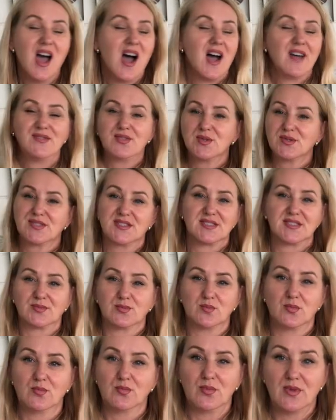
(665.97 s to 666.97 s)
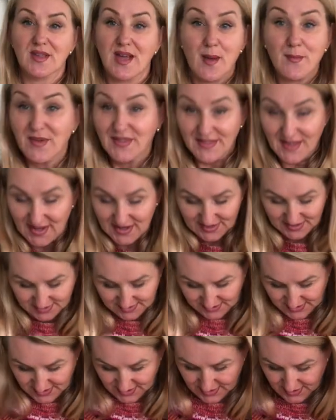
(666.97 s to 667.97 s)
I've used this, I mean, that is
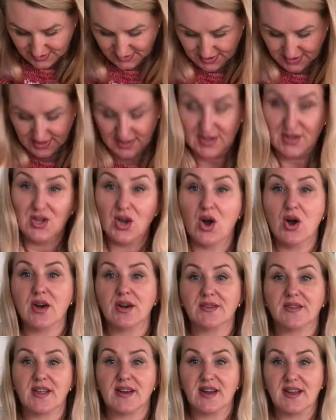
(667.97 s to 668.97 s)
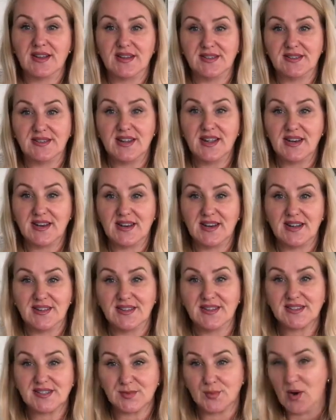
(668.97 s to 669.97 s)
the yarn that I knitted in
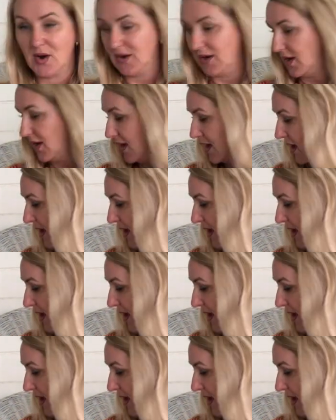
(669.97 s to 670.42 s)
this one.